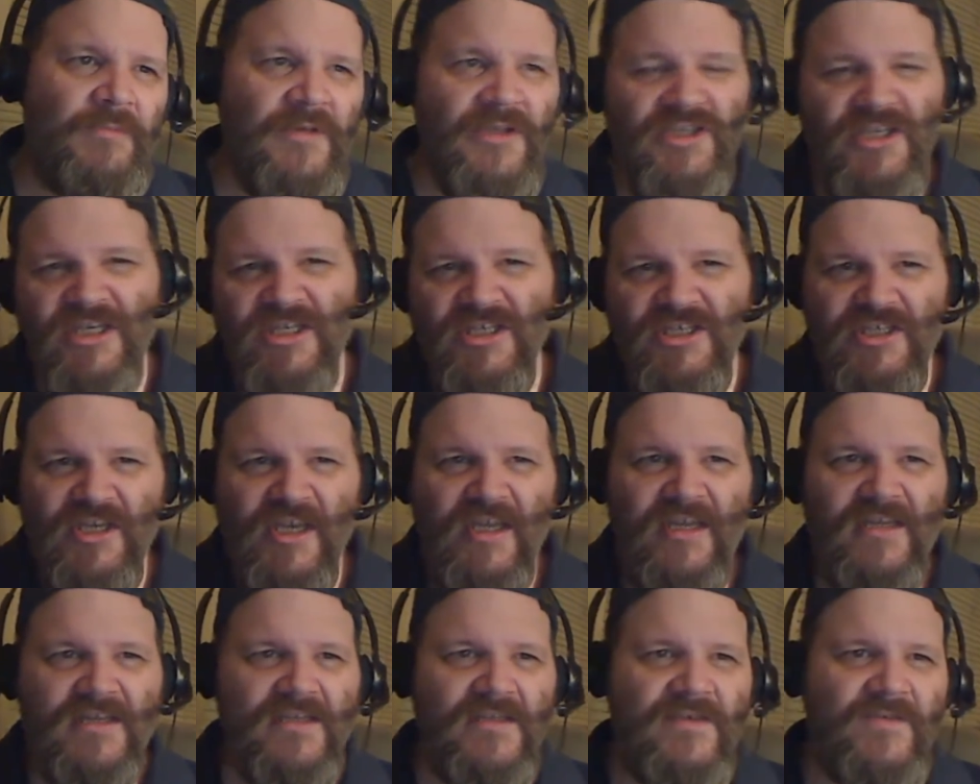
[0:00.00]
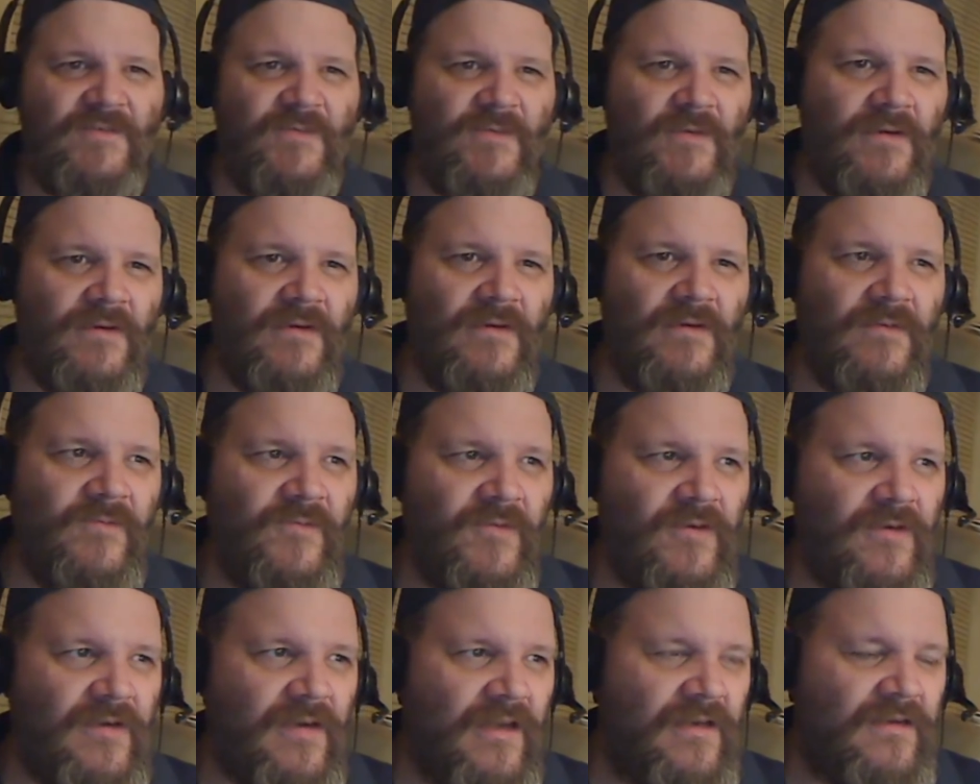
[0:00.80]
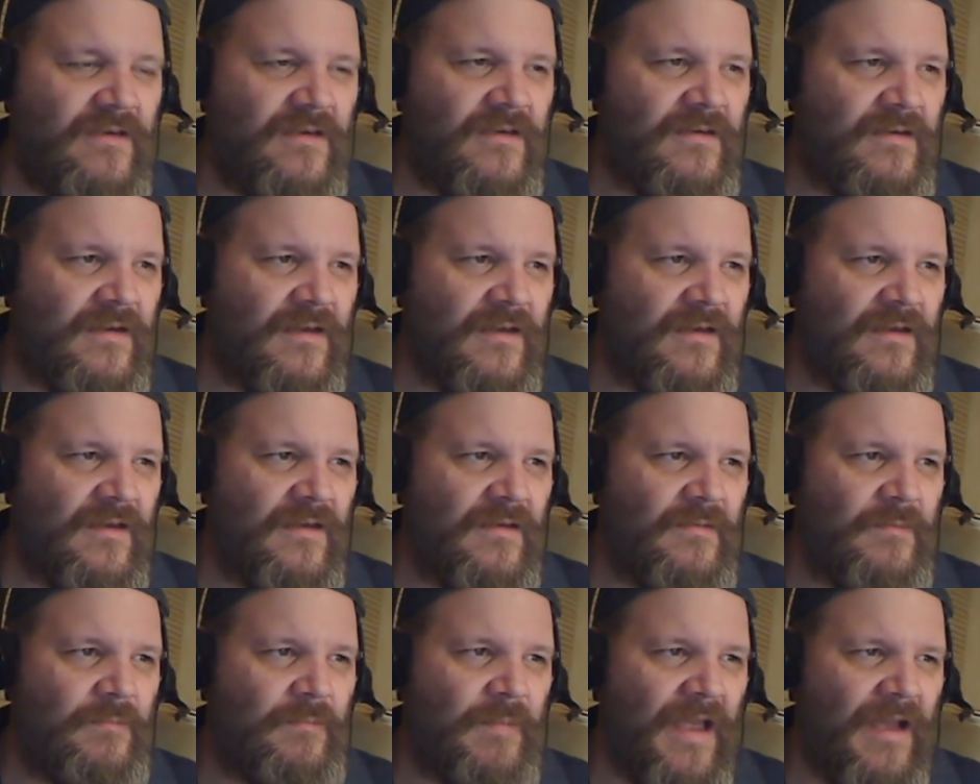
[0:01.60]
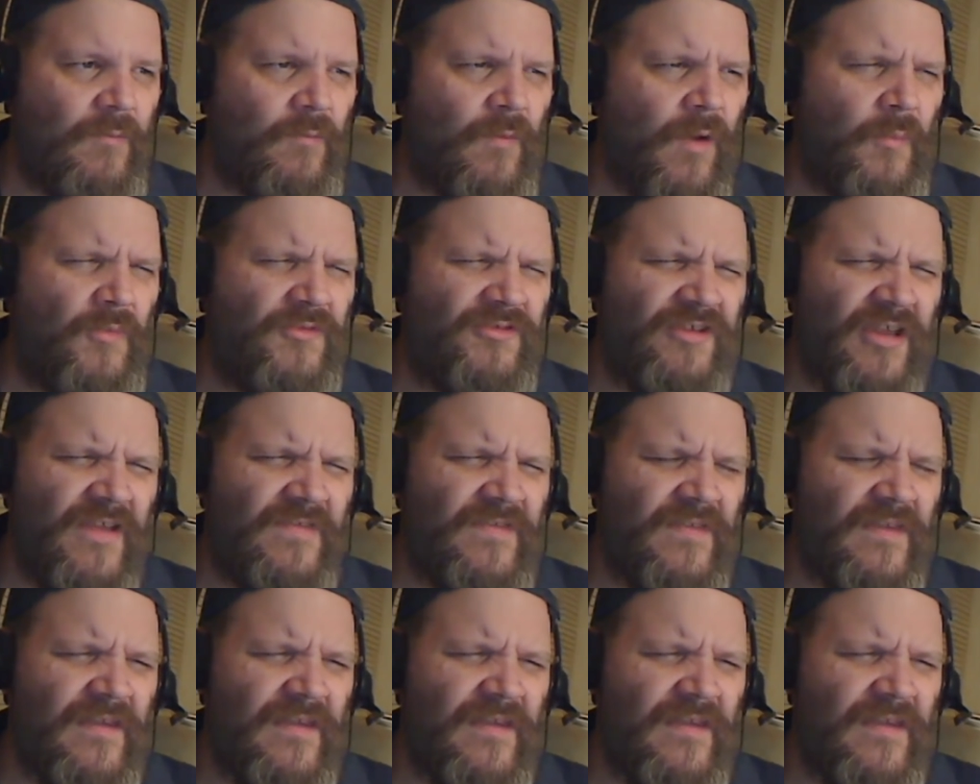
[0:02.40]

and she jets for London. Back, what was that?